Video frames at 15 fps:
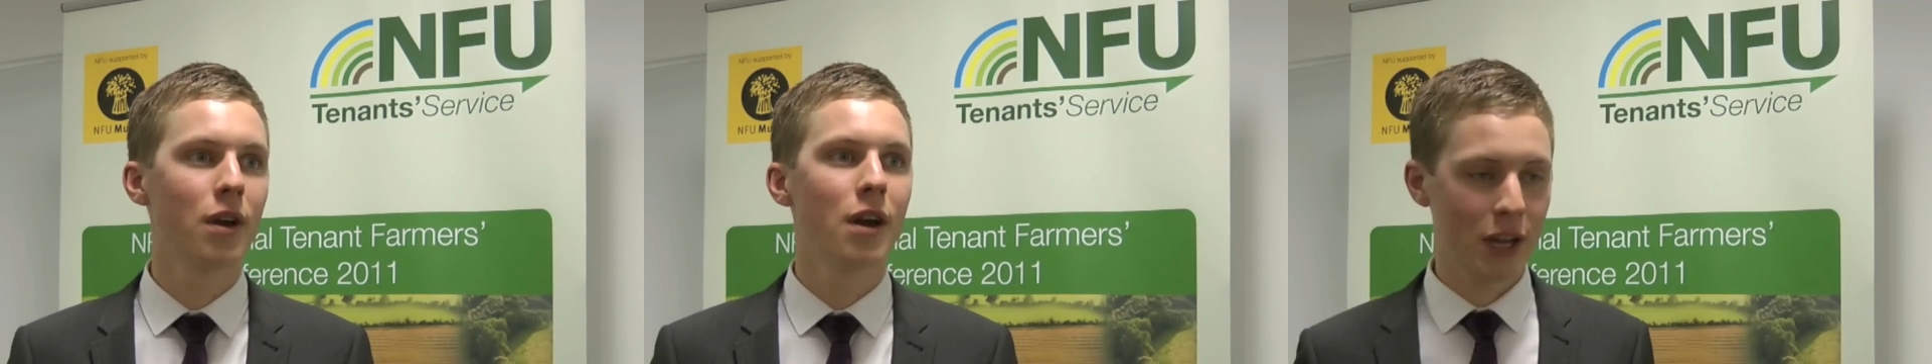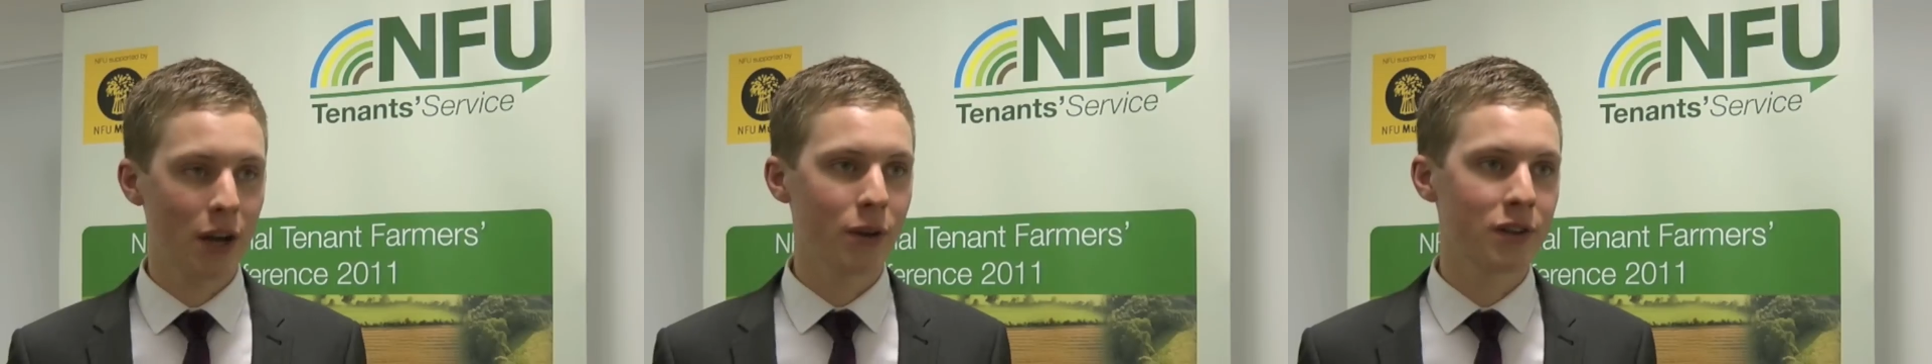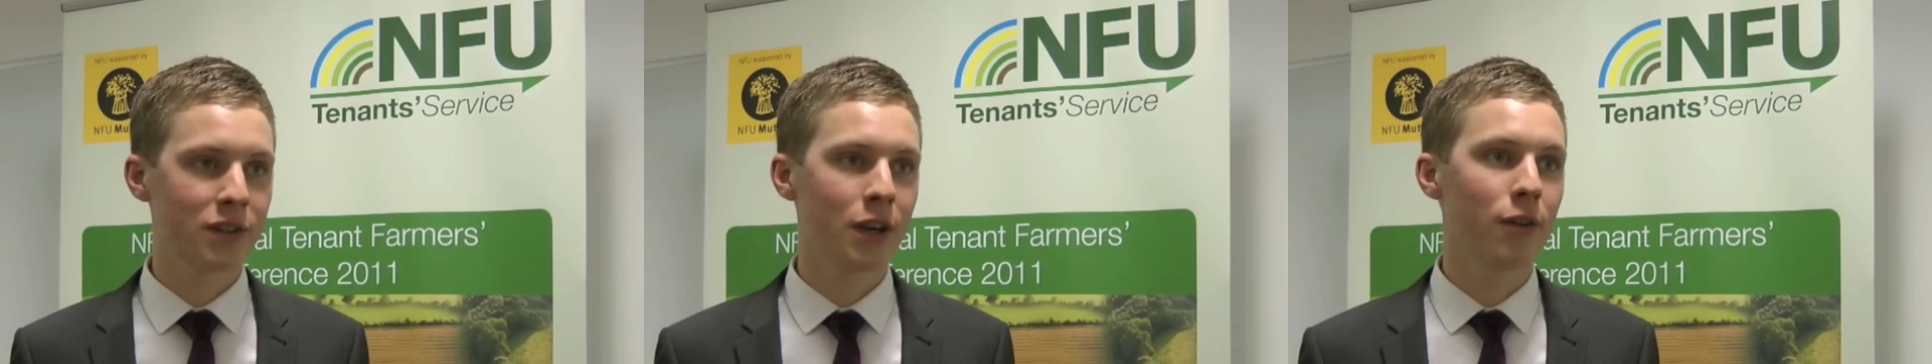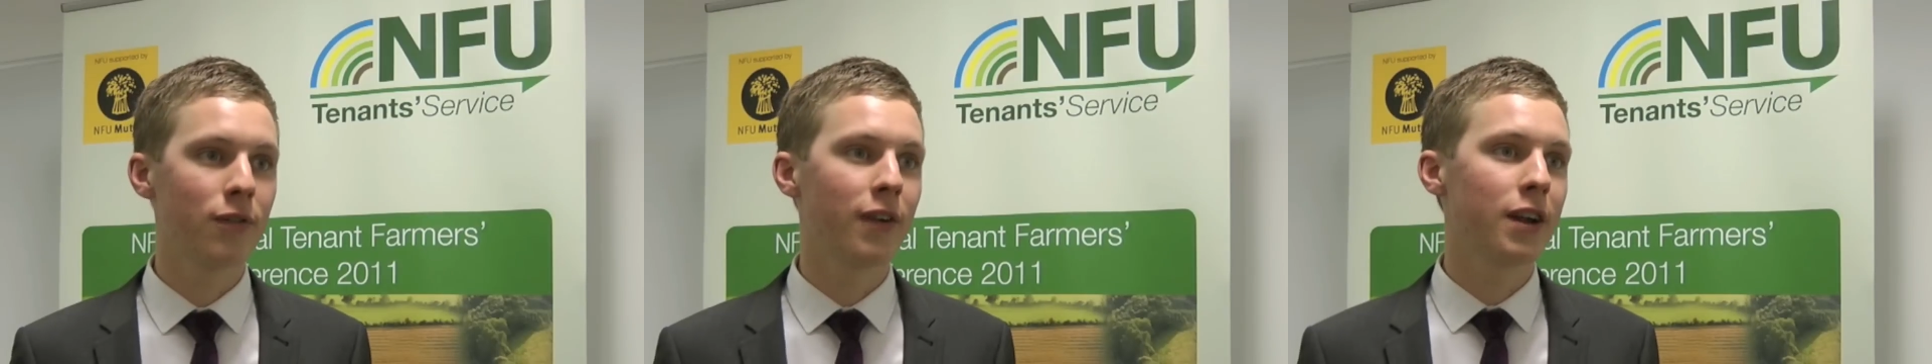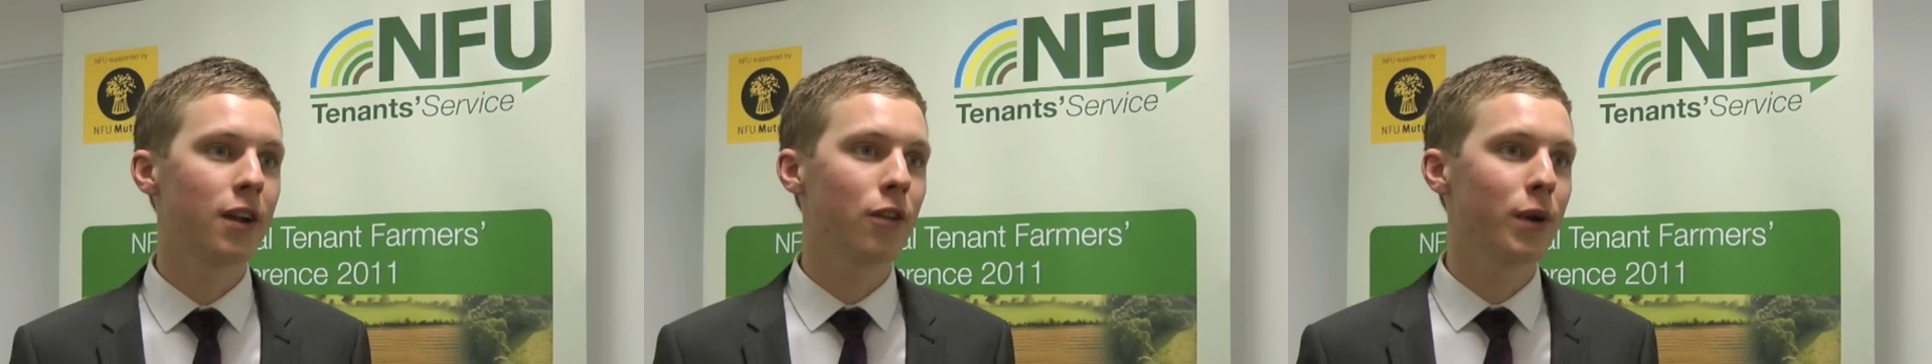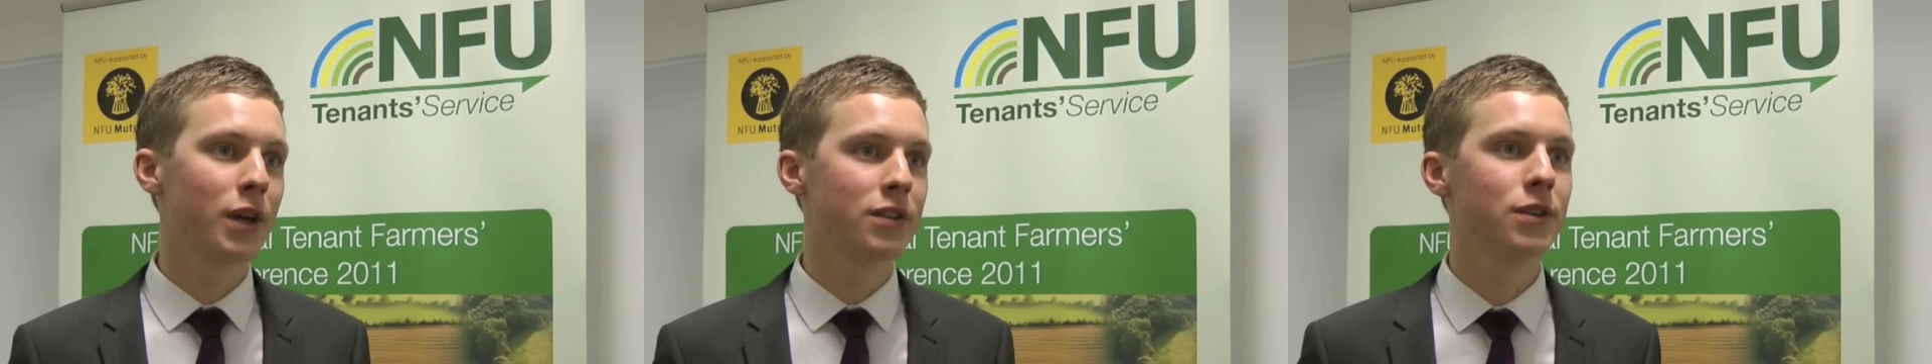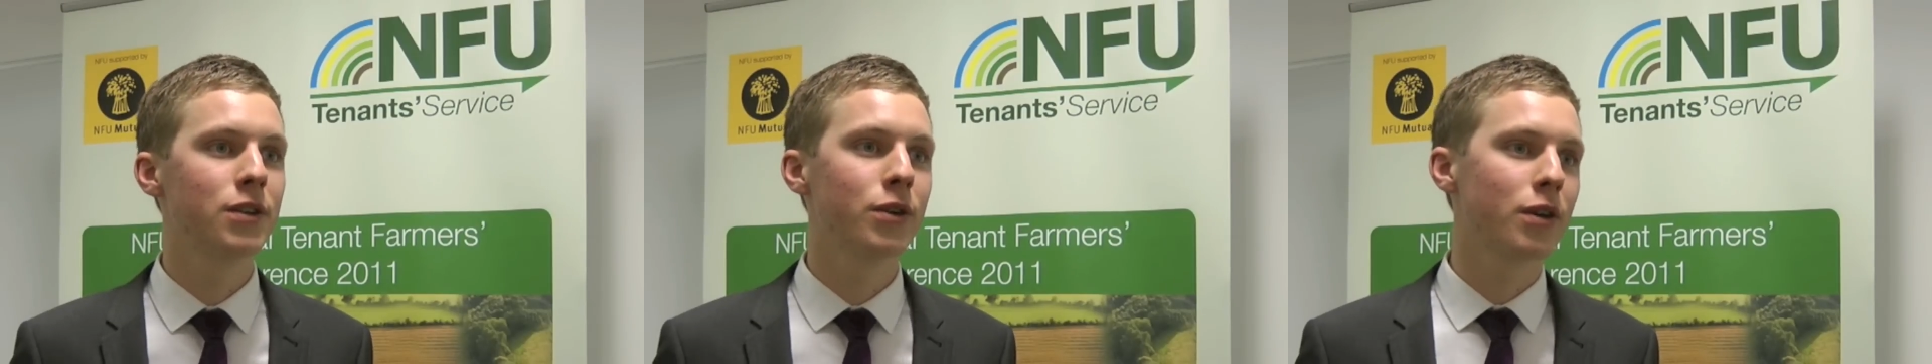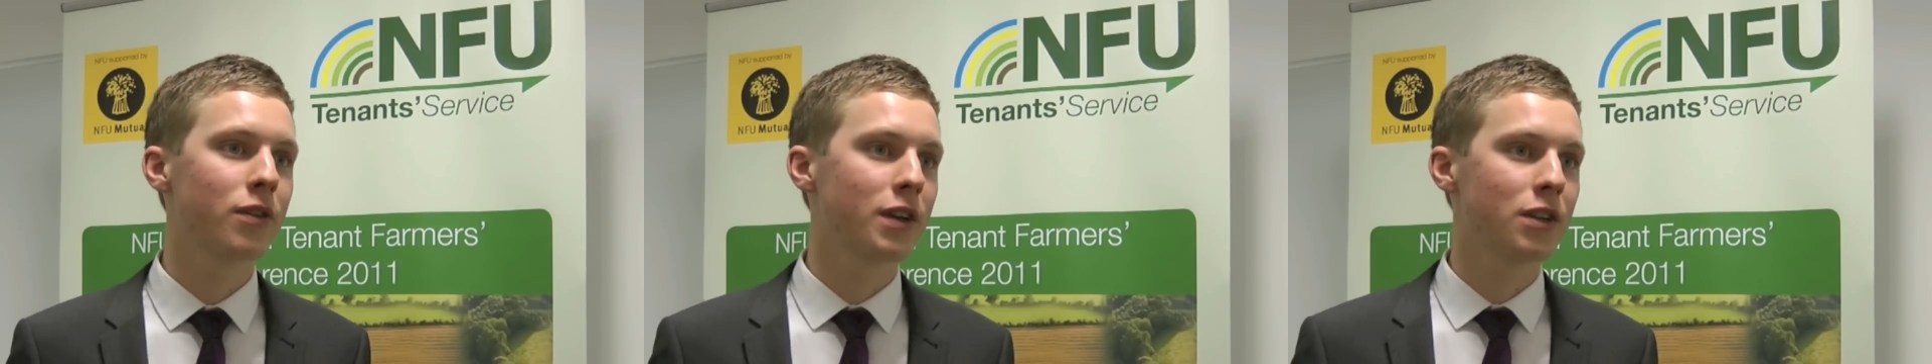Sell yourself, find other ways of
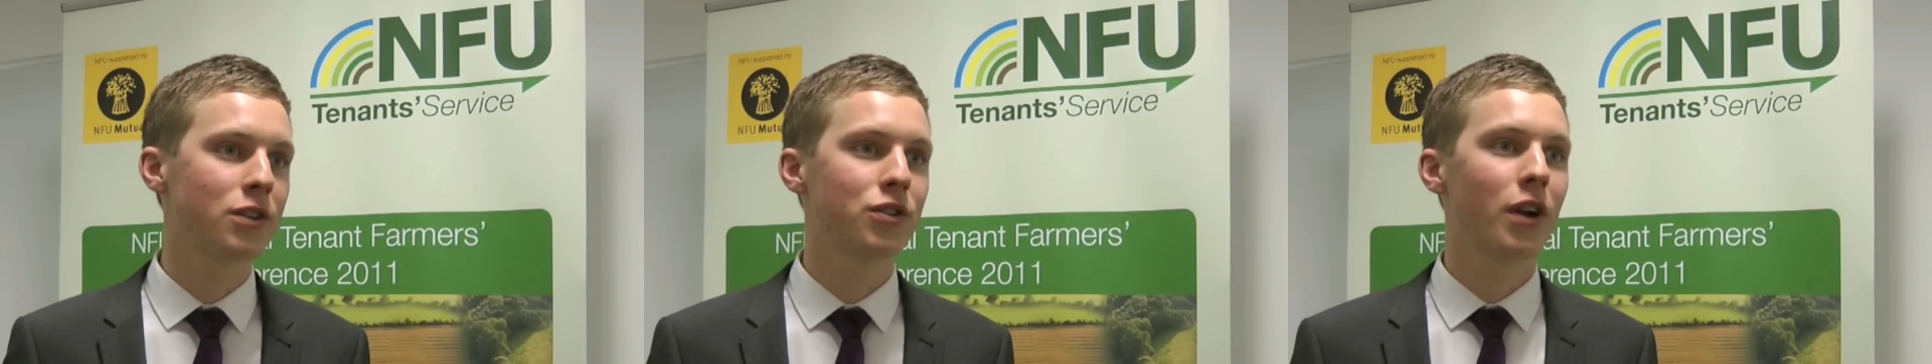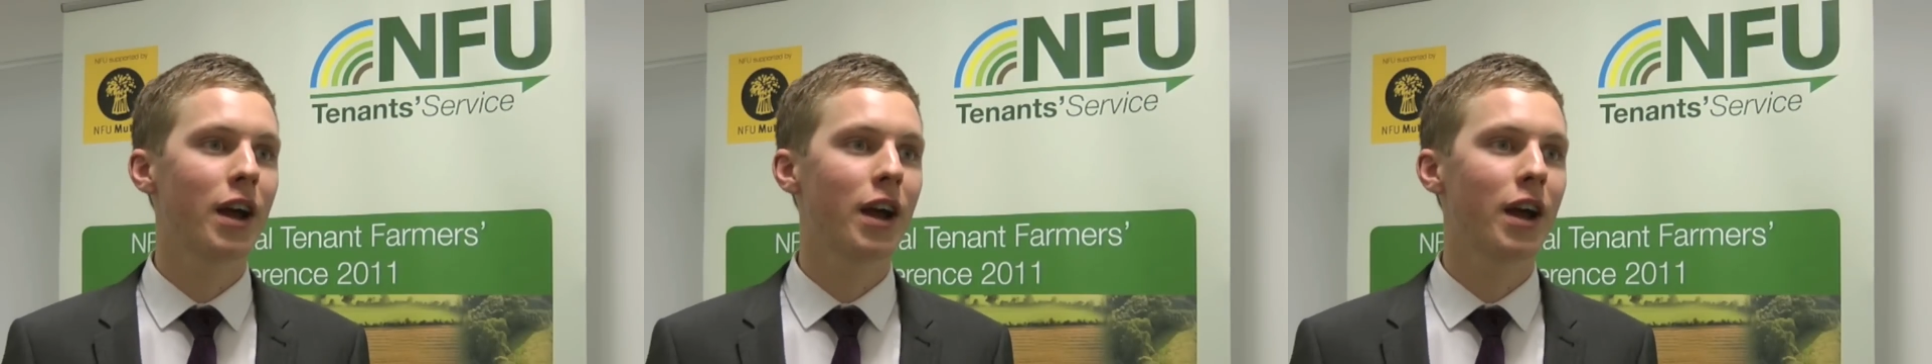doing things,